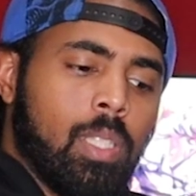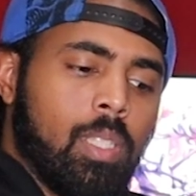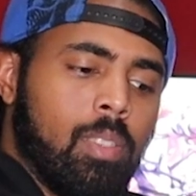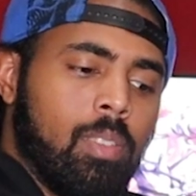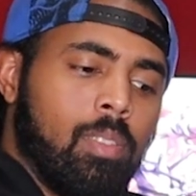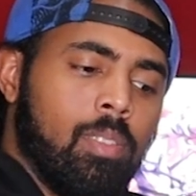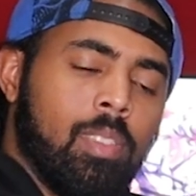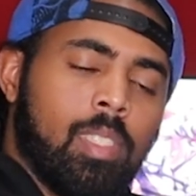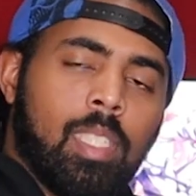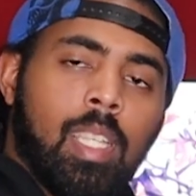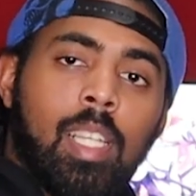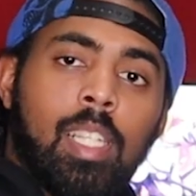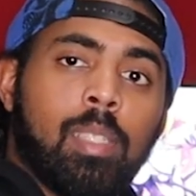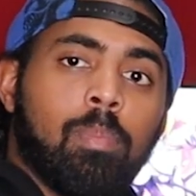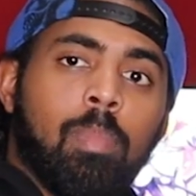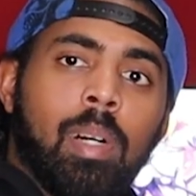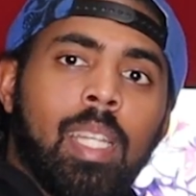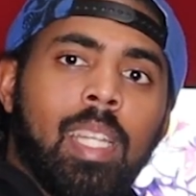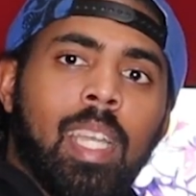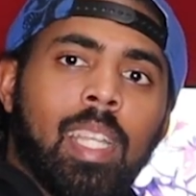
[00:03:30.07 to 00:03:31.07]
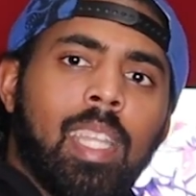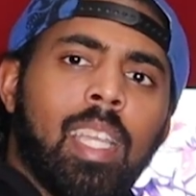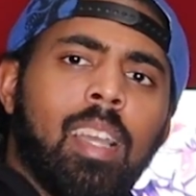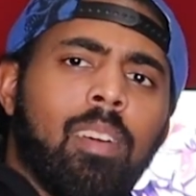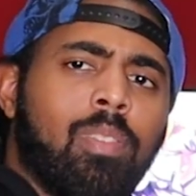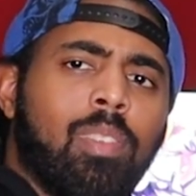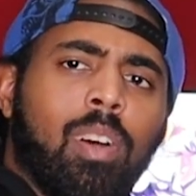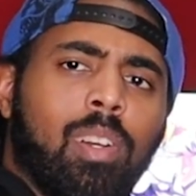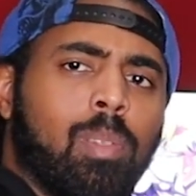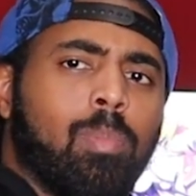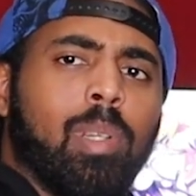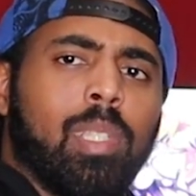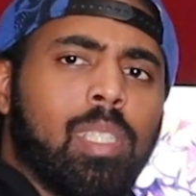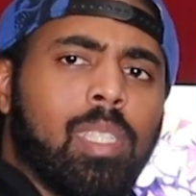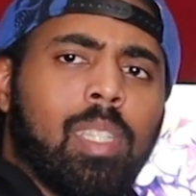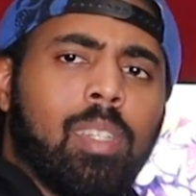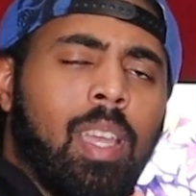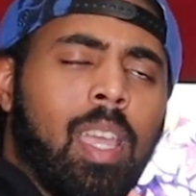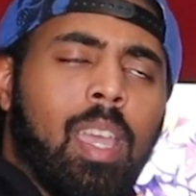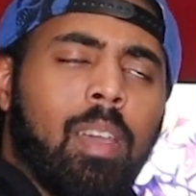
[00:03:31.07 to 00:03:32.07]
I sinks money. I think I've talked about
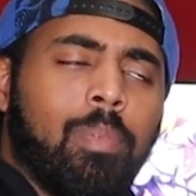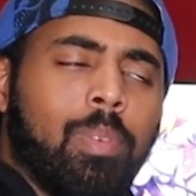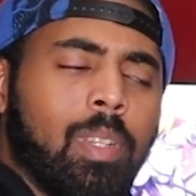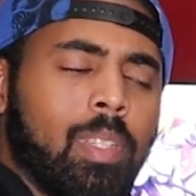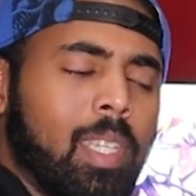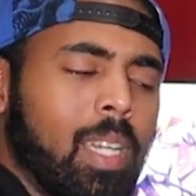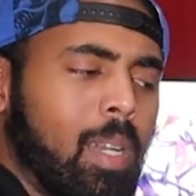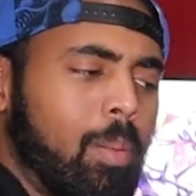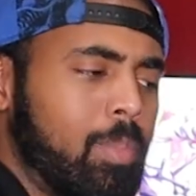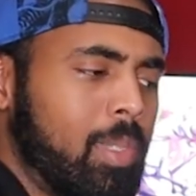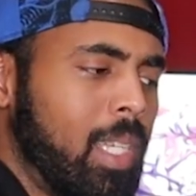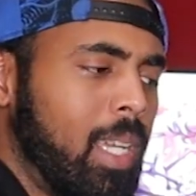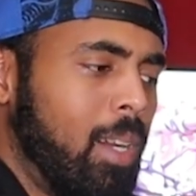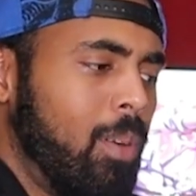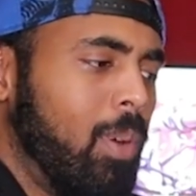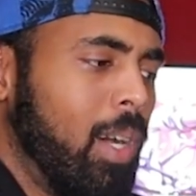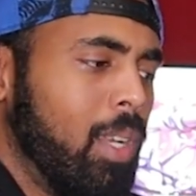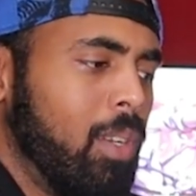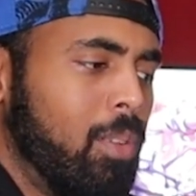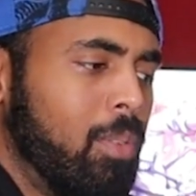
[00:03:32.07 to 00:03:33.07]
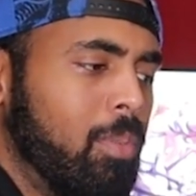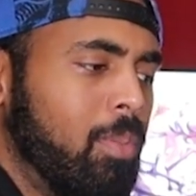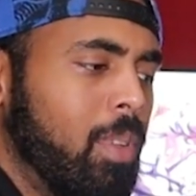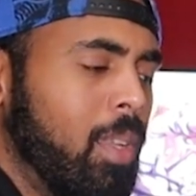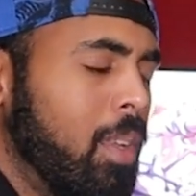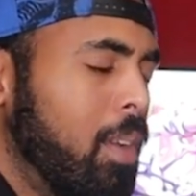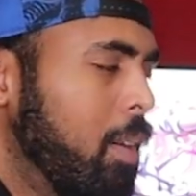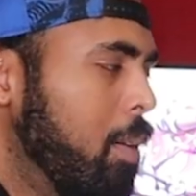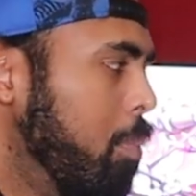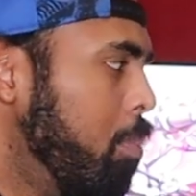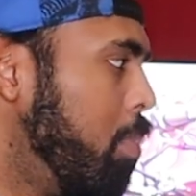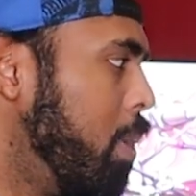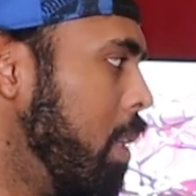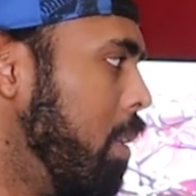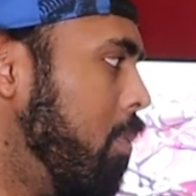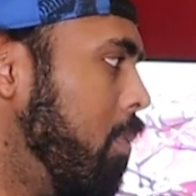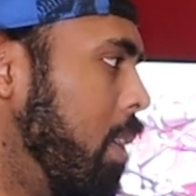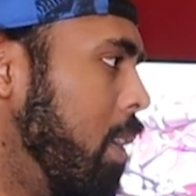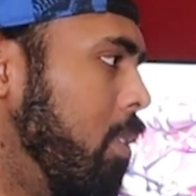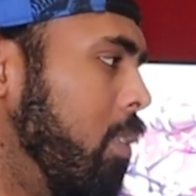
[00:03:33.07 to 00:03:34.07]
this a handful of times now. While I don't
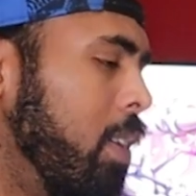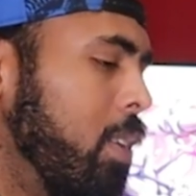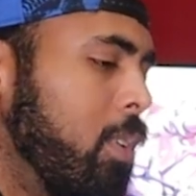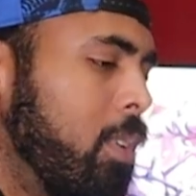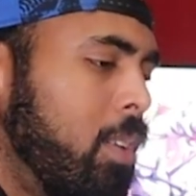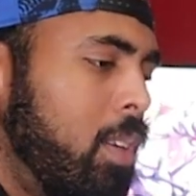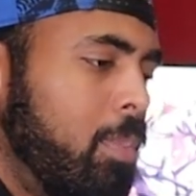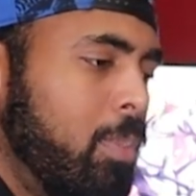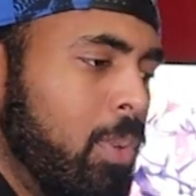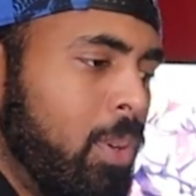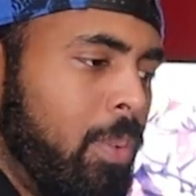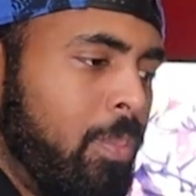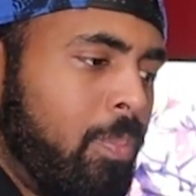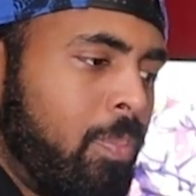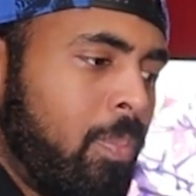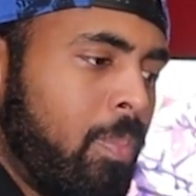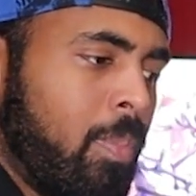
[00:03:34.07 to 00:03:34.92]
play Fate Grand Order anymore.